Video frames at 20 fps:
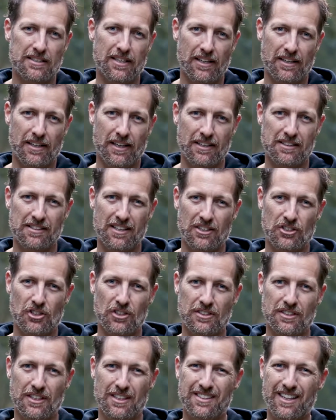technique
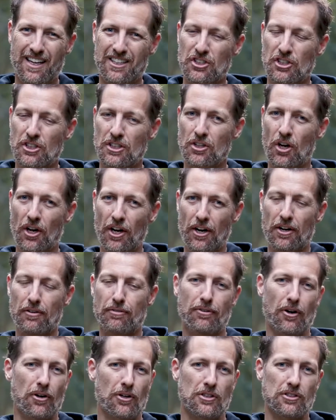sessions is that she not only
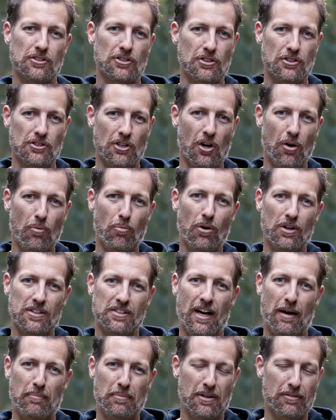focuses on what's
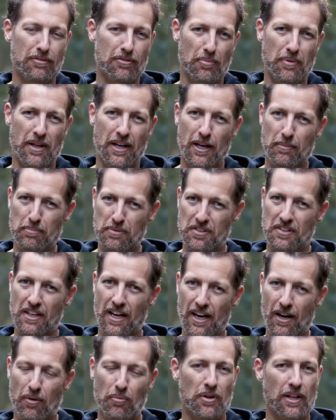happening from the hips
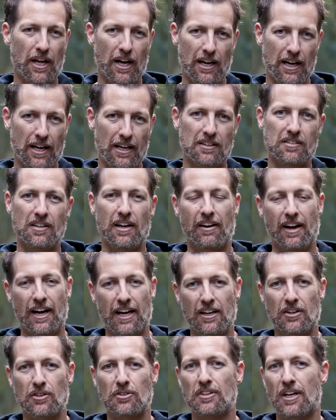down with our legs and our
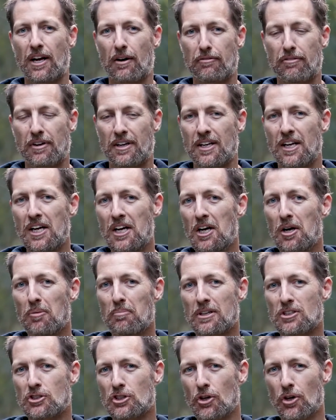ankles and our feet,
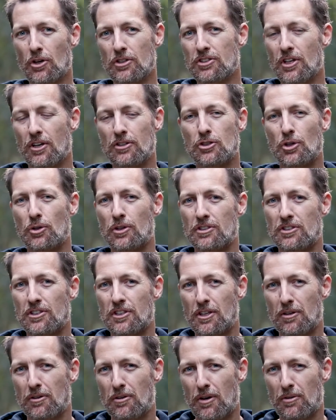but she also talks to
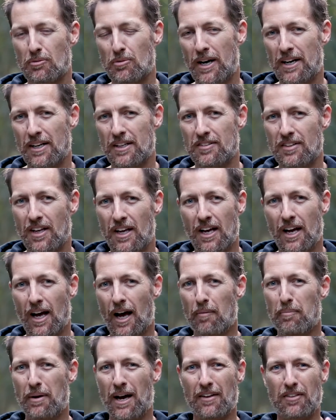the runners
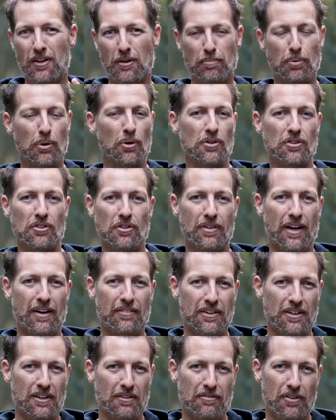about the importance of
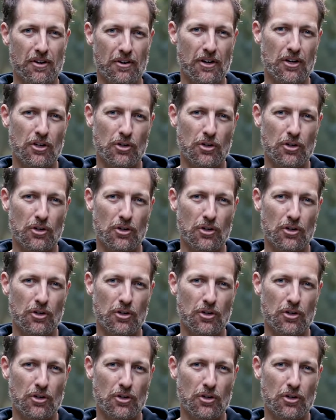having a very